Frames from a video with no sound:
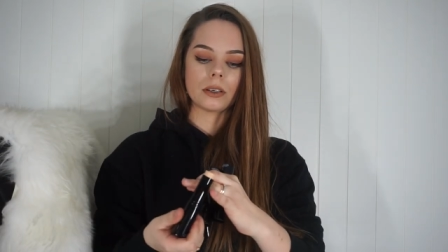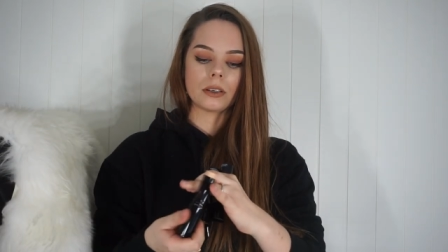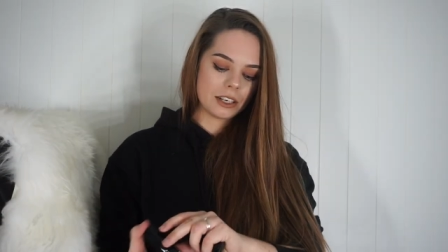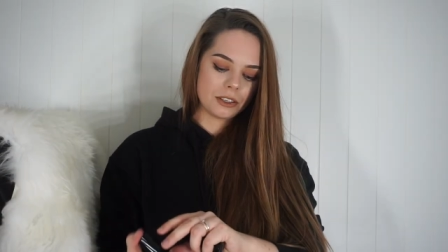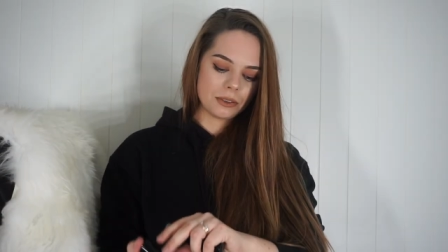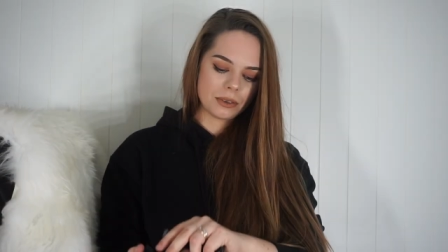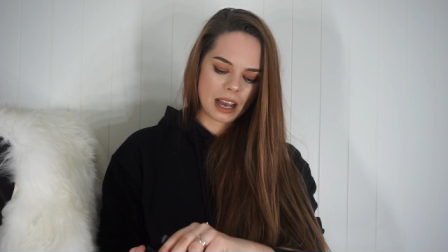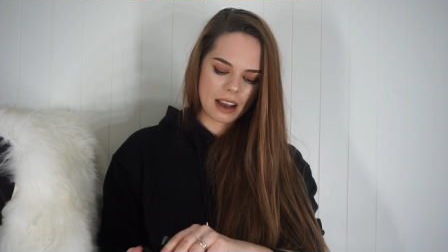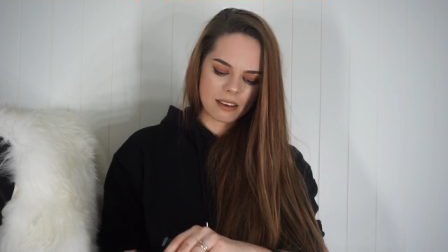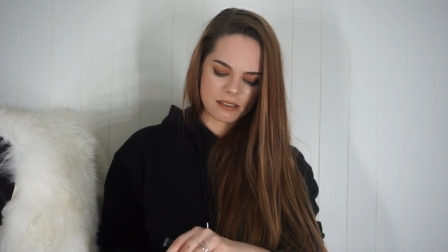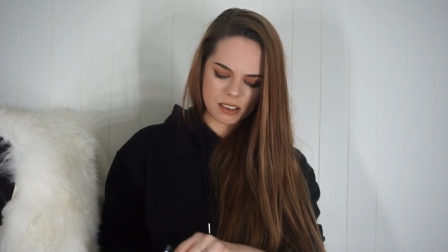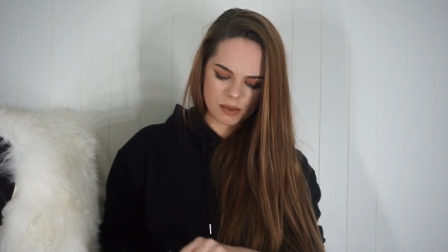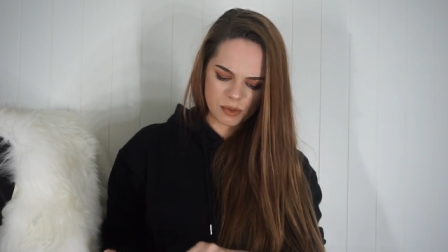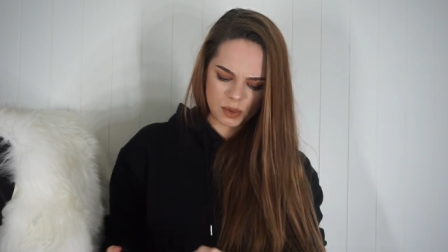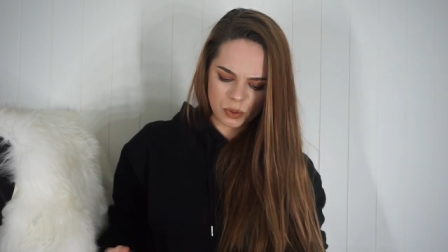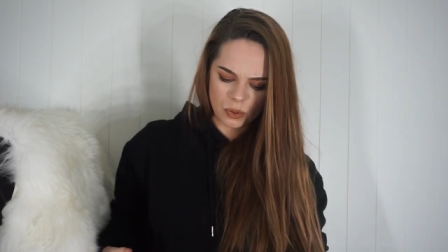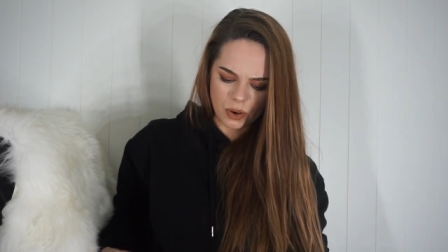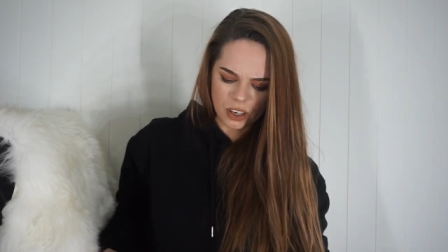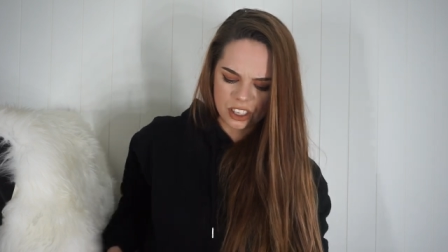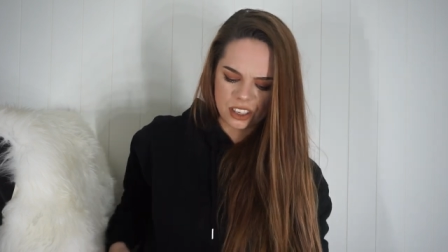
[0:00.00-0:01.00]
I do have some
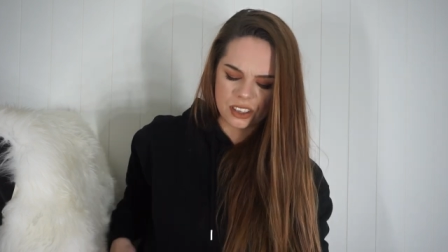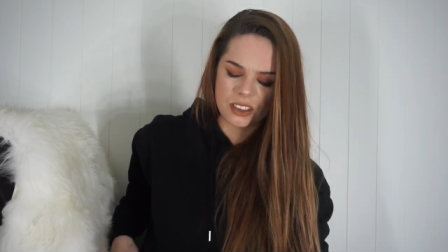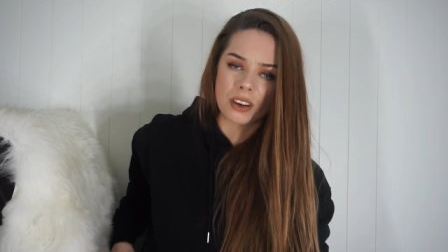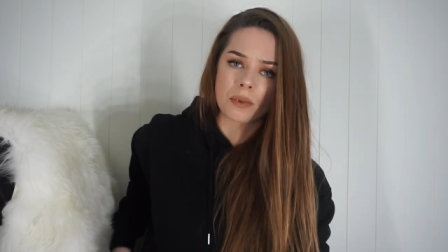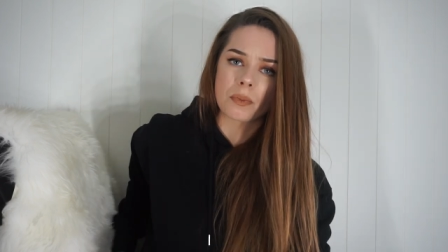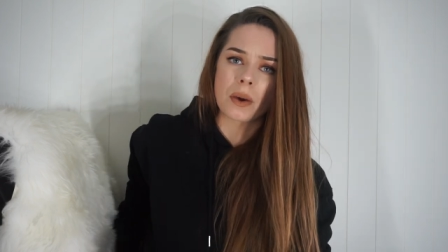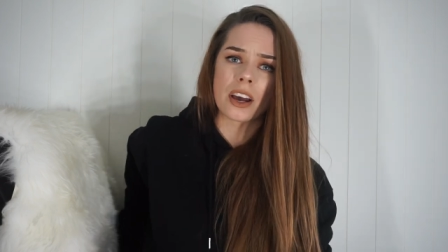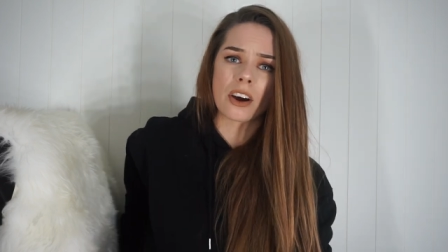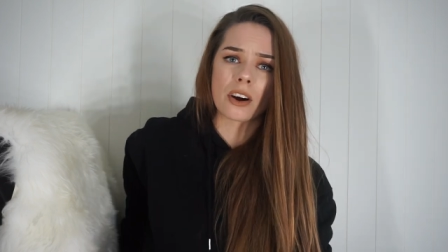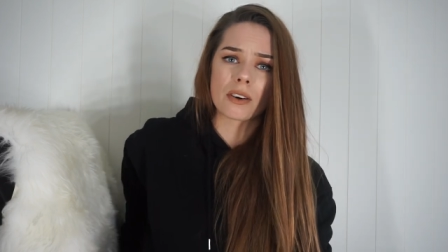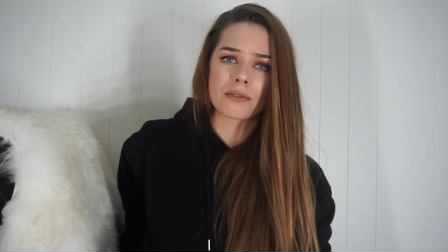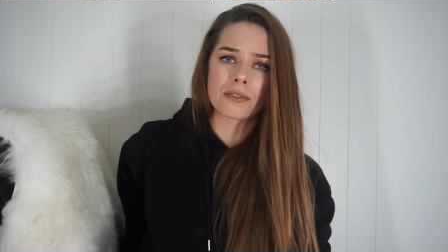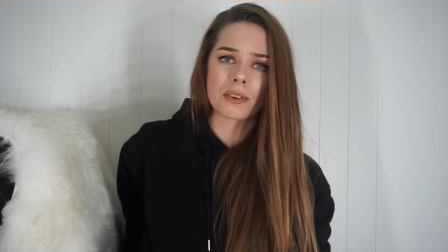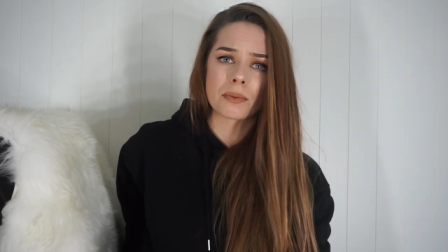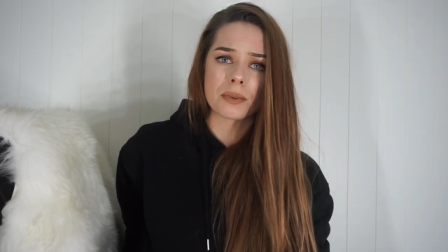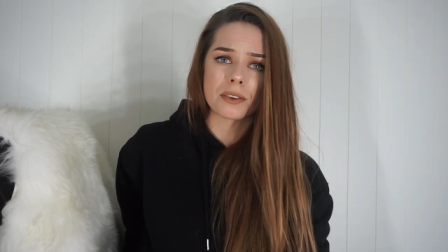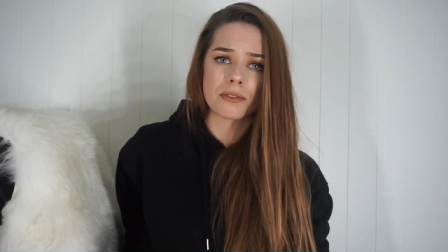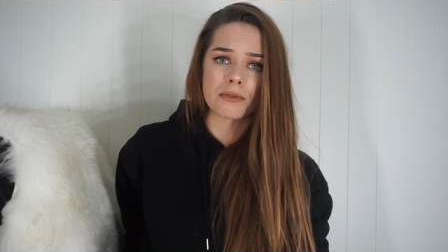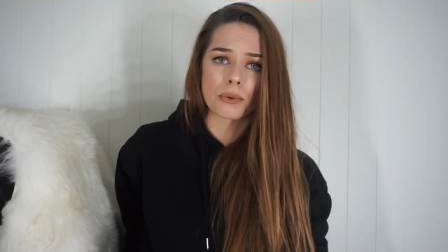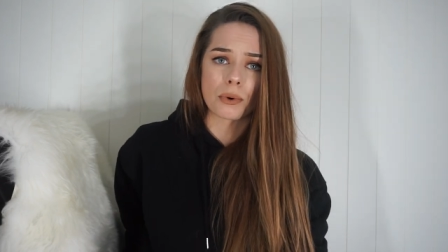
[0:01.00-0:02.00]
swatches on my arm from
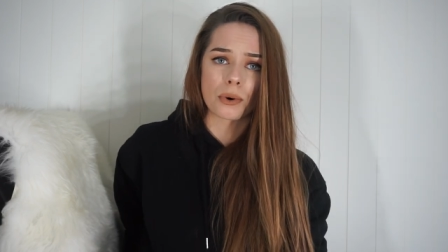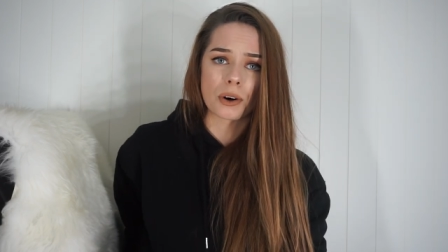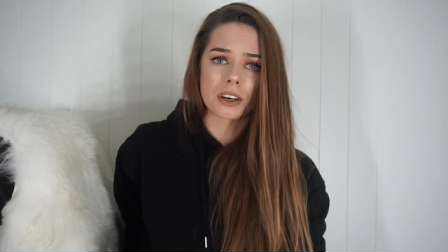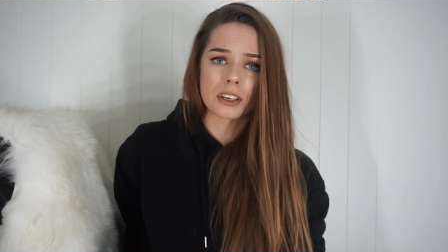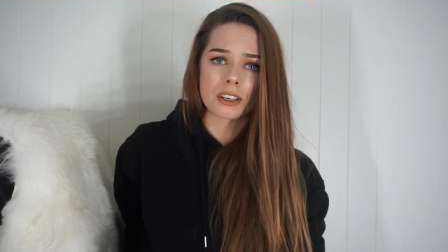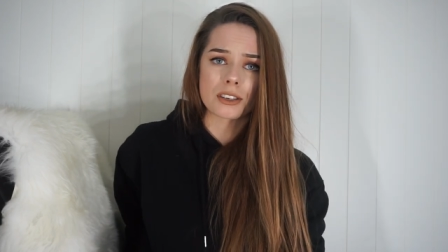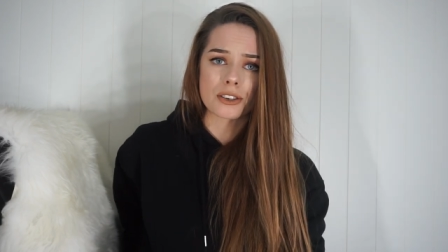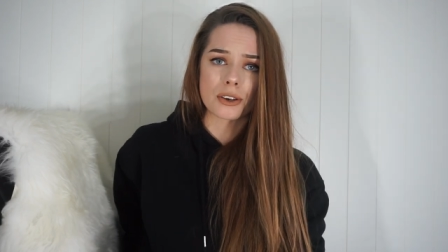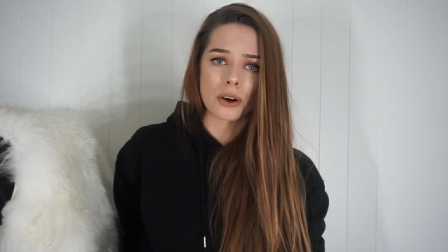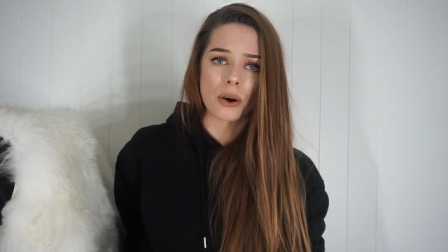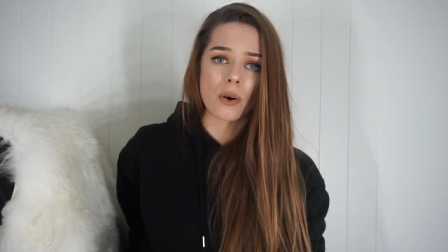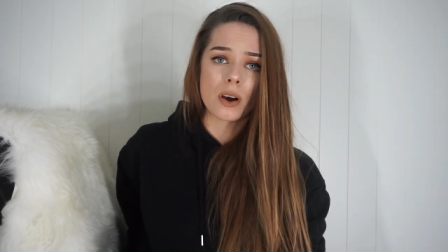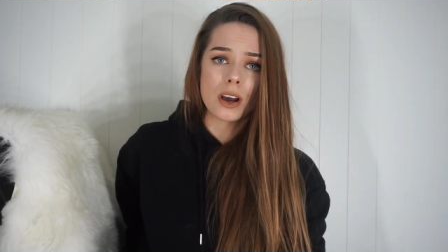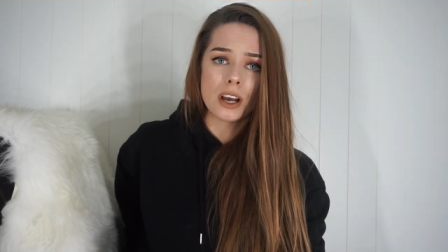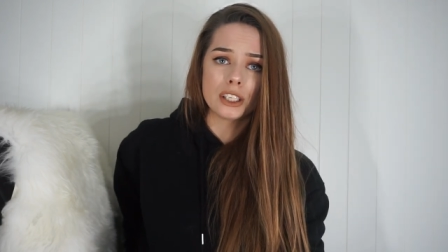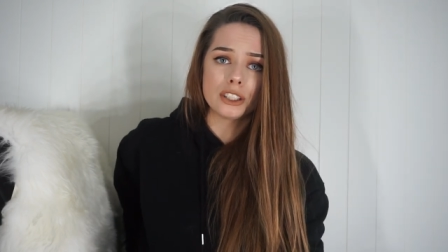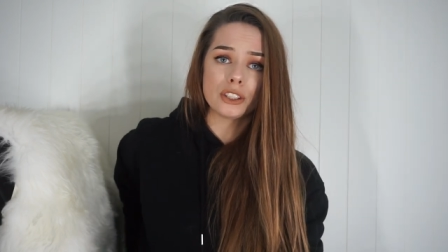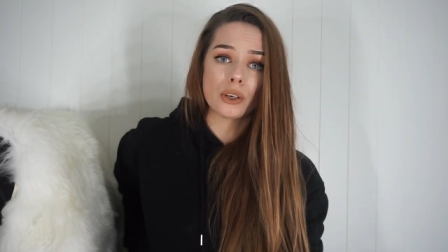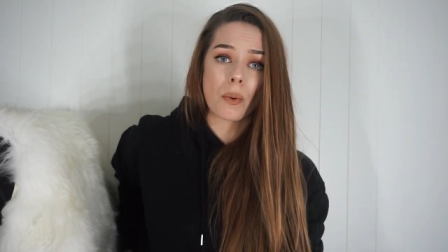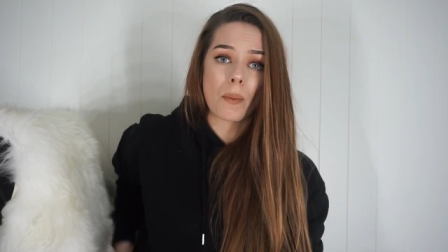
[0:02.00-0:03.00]
before, so
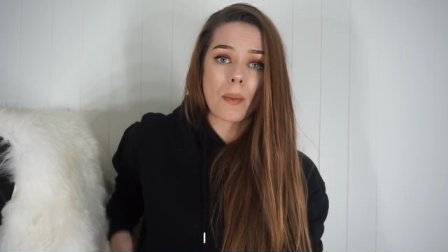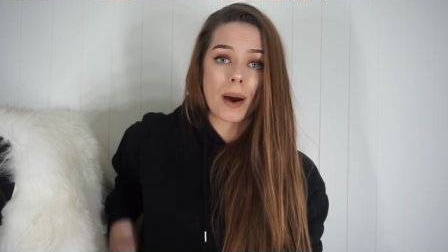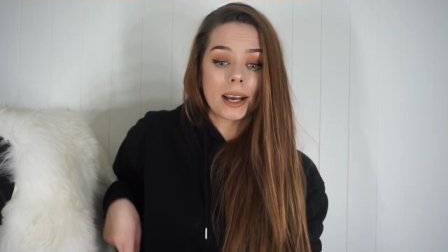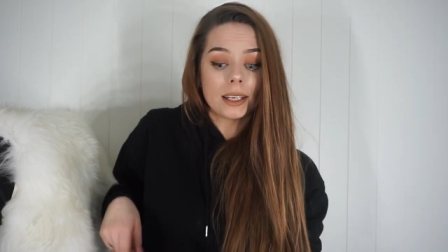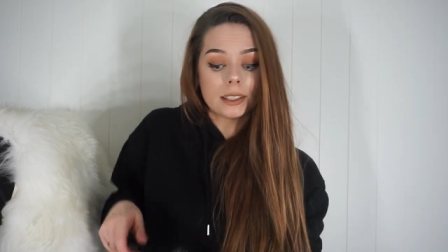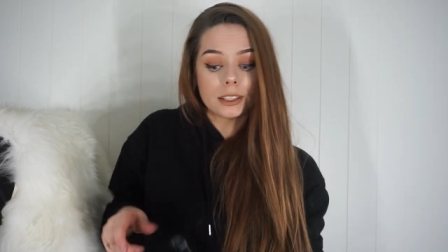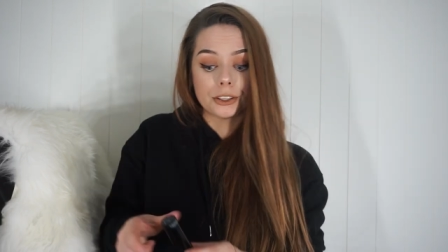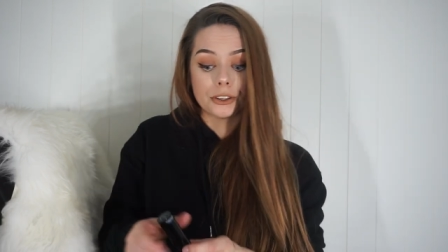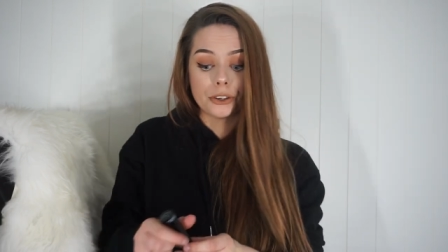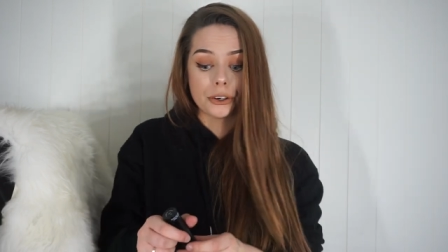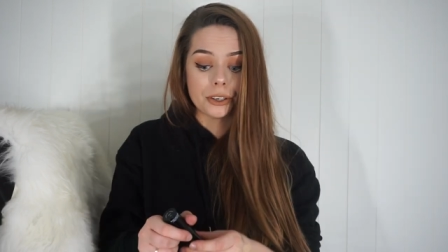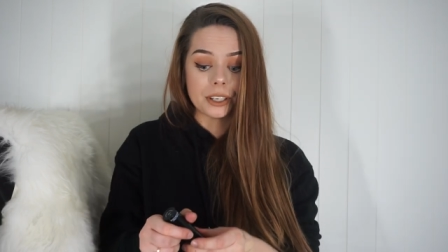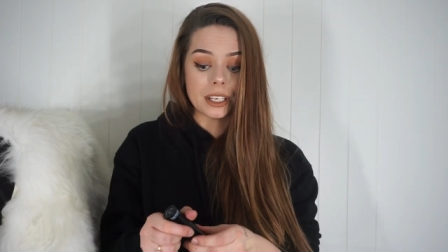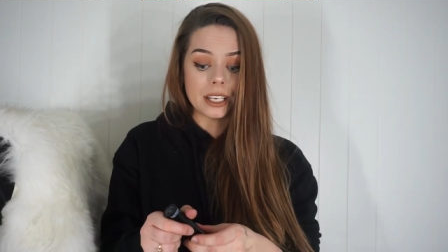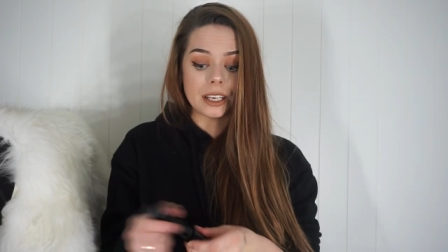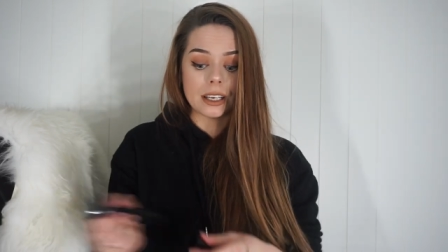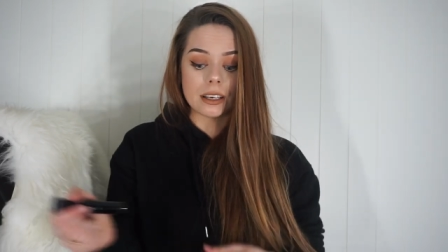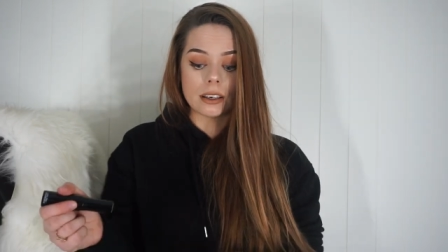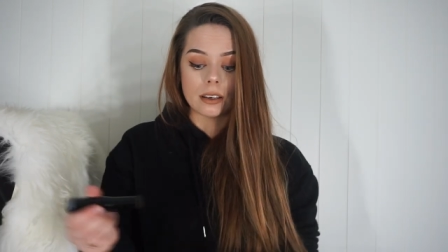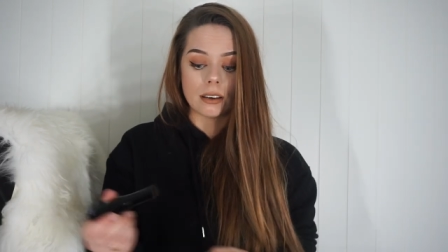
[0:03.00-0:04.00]
don't mind the
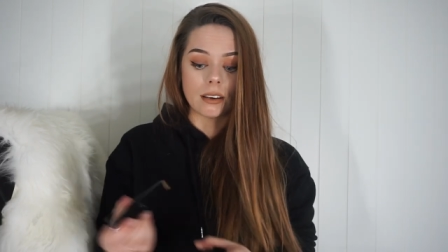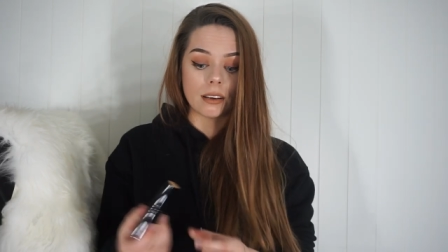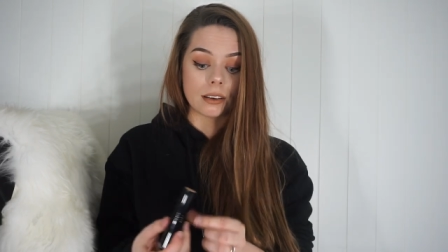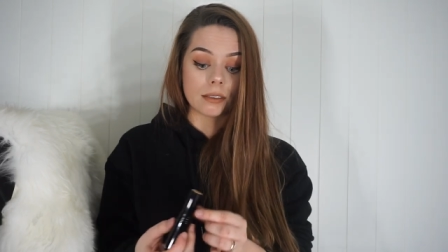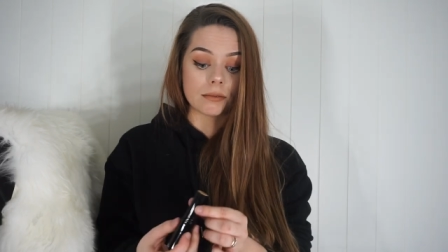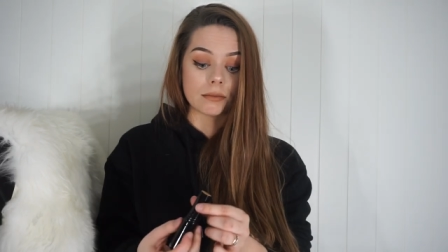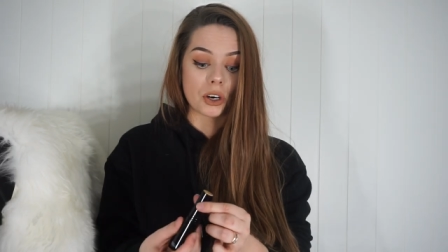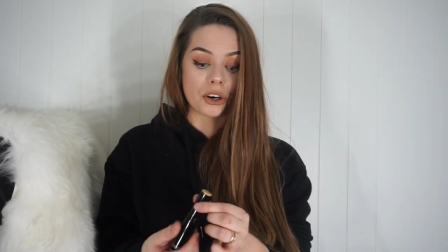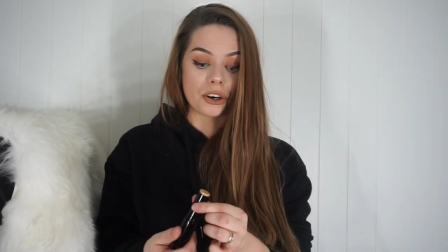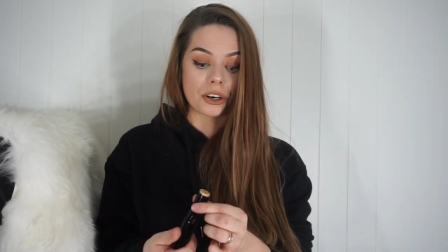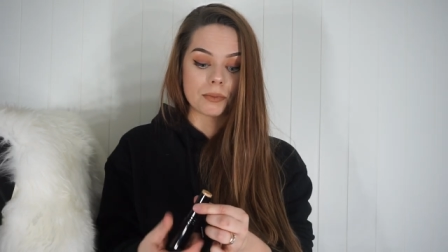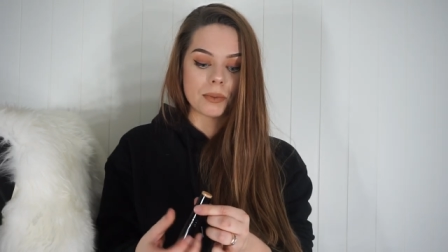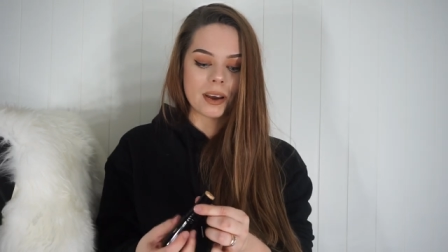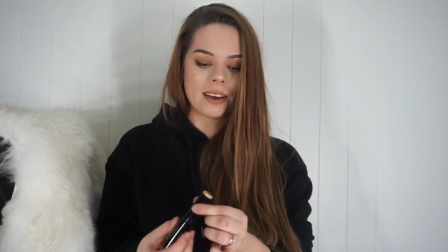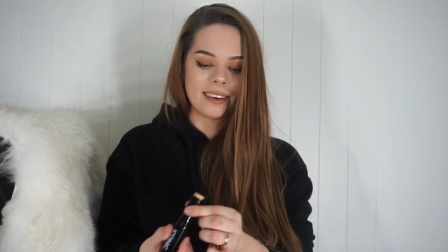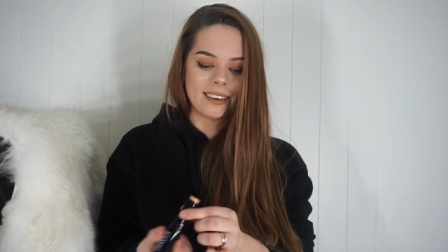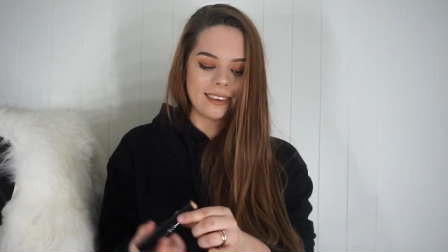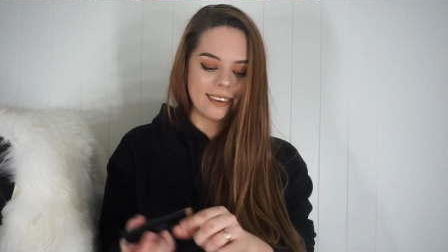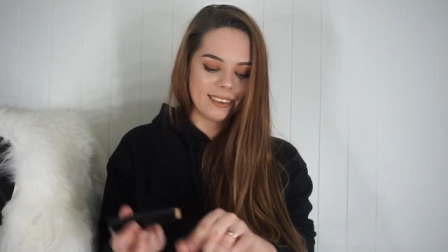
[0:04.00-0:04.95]
dirty arm.